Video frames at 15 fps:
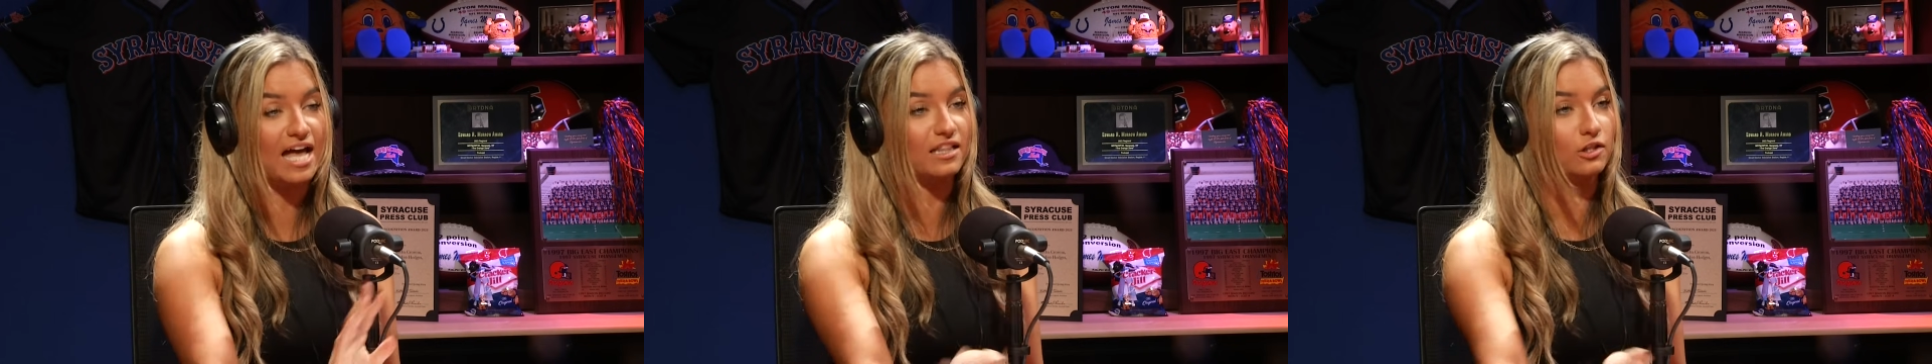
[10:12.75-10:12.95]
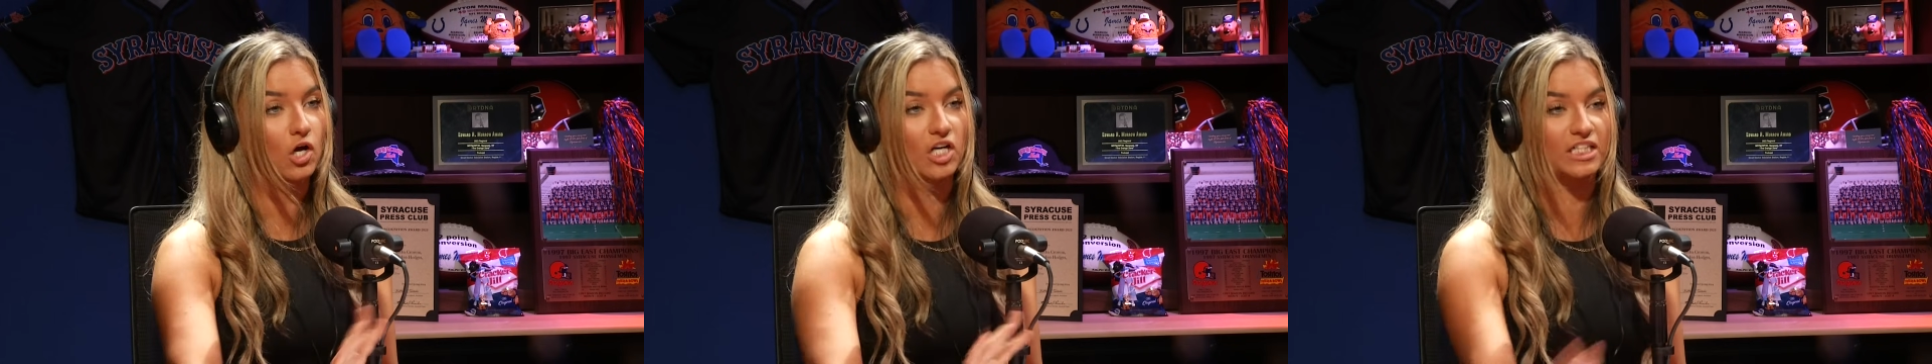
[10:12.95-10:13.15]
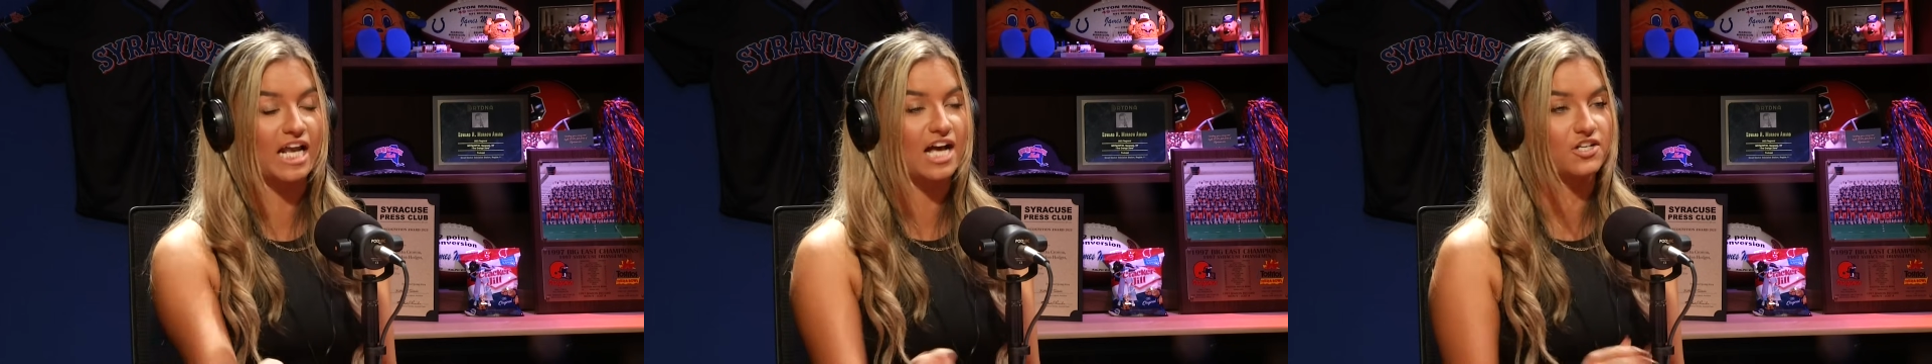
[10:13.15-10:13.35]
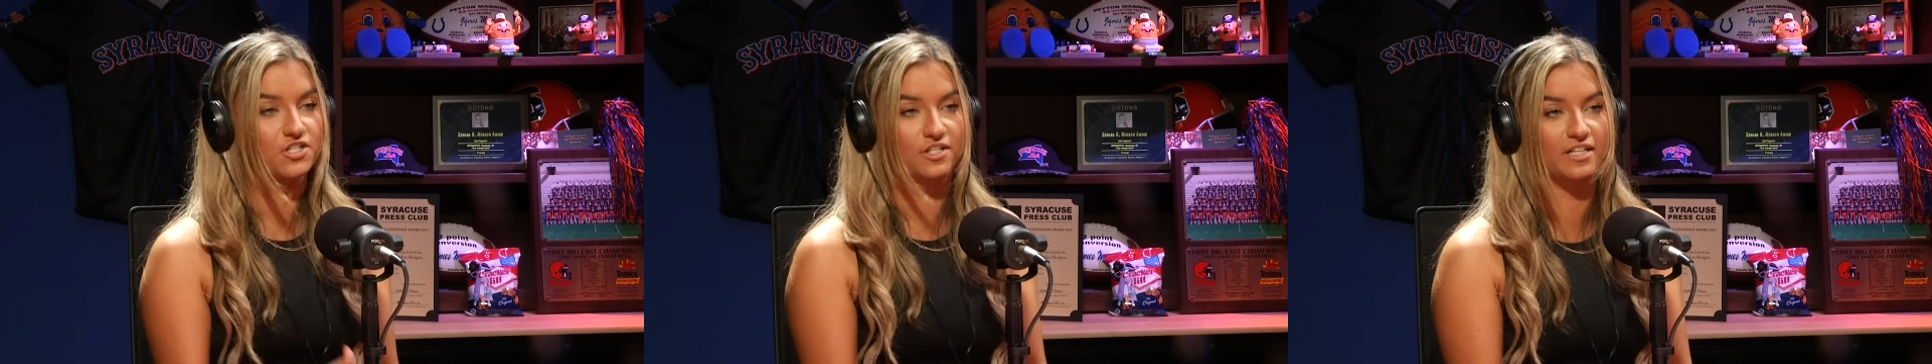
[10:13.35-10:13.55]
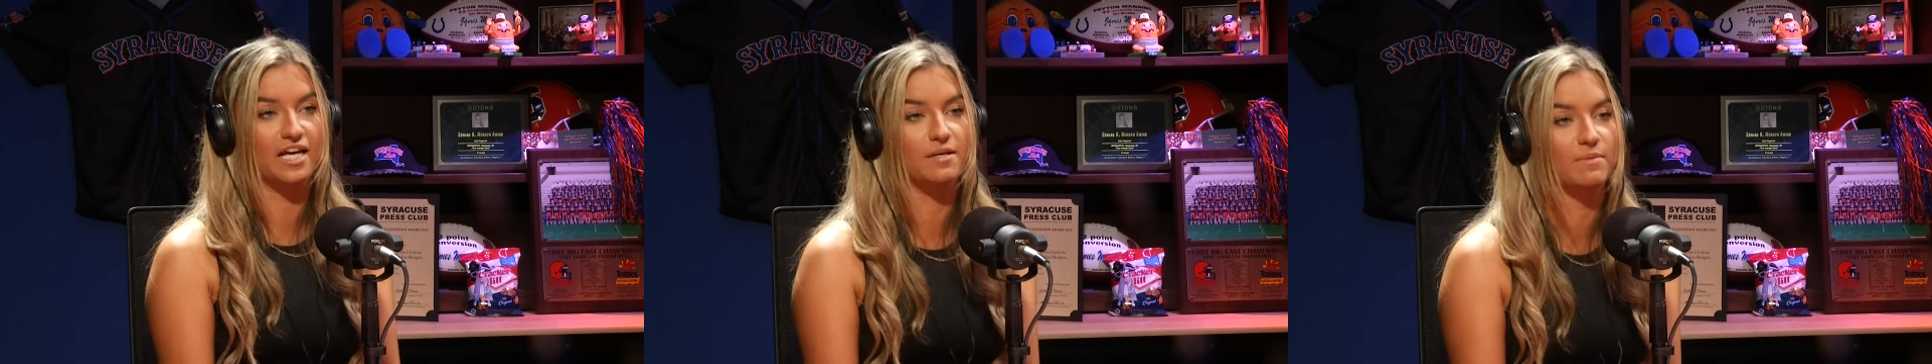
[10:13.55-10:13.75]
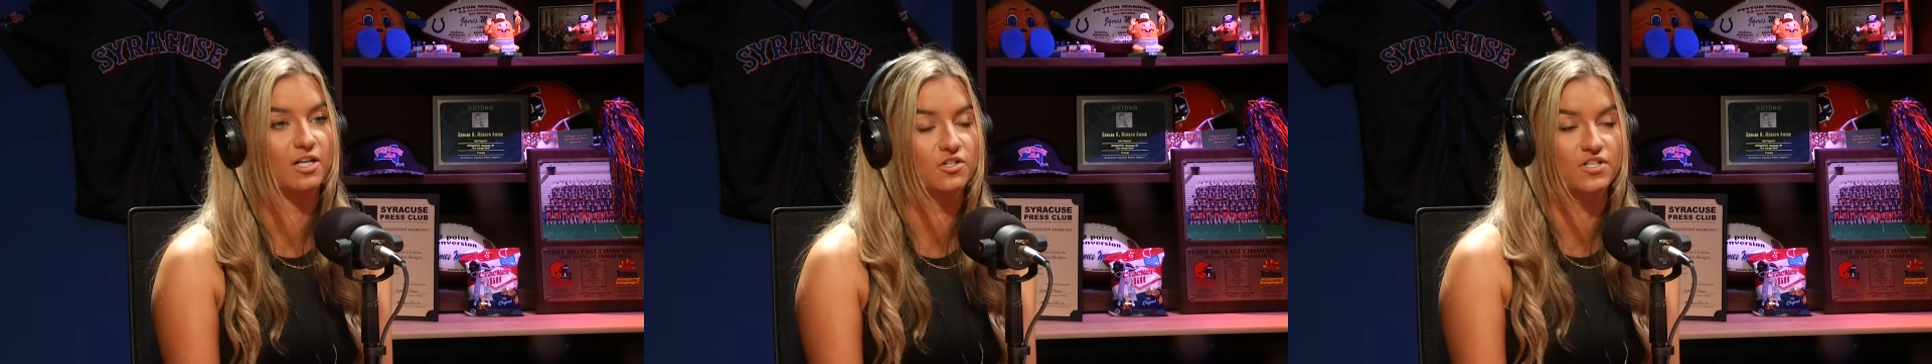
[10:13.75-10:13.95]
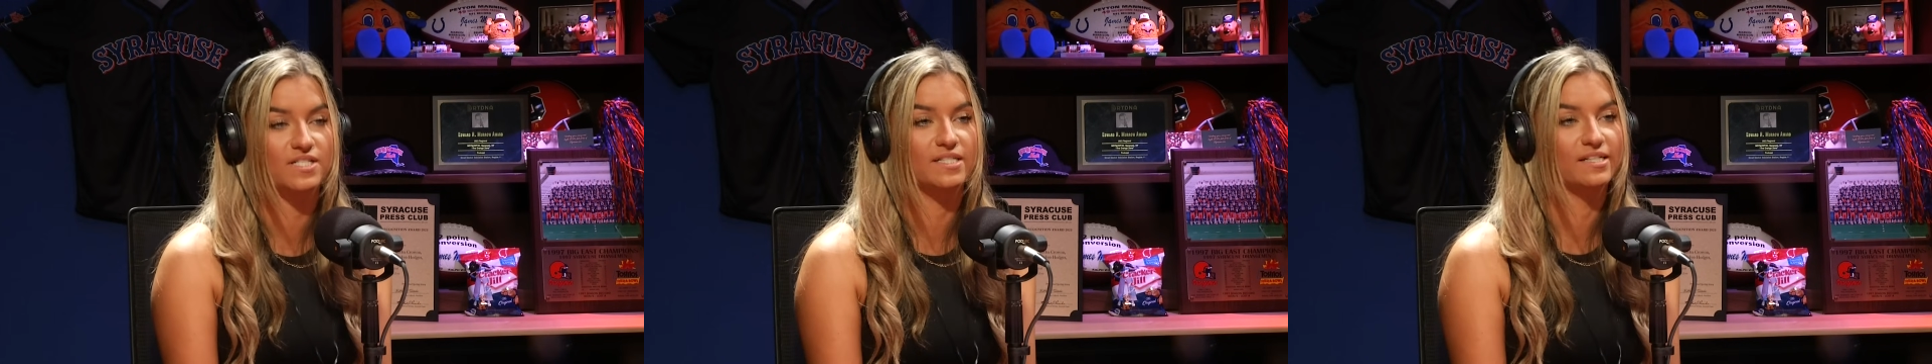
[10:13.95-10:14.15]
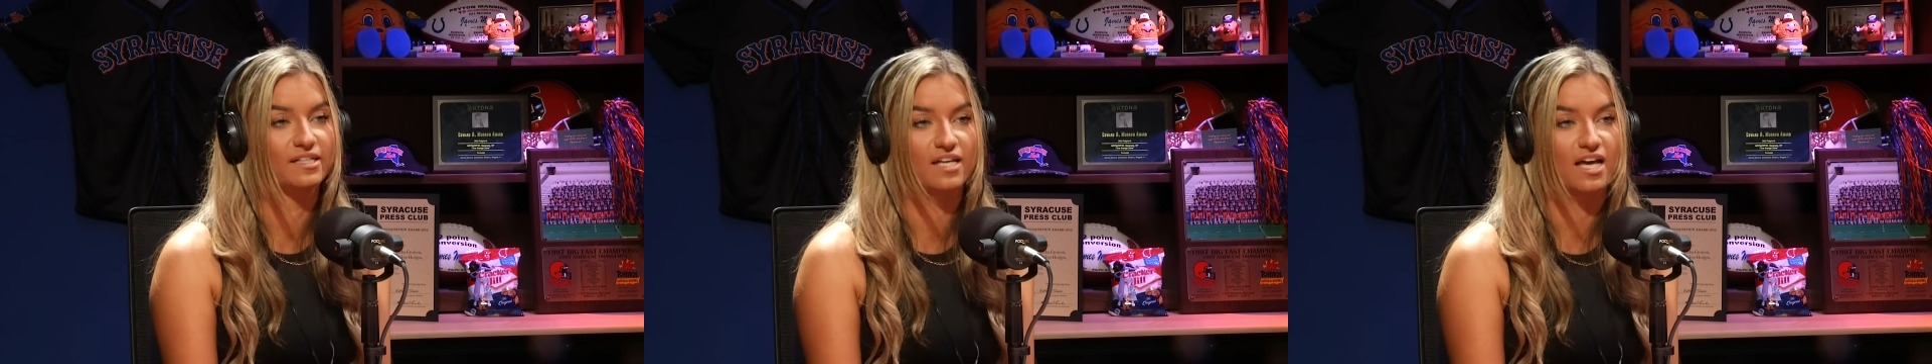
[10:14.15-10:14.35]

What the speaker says: long national nightmare just needed to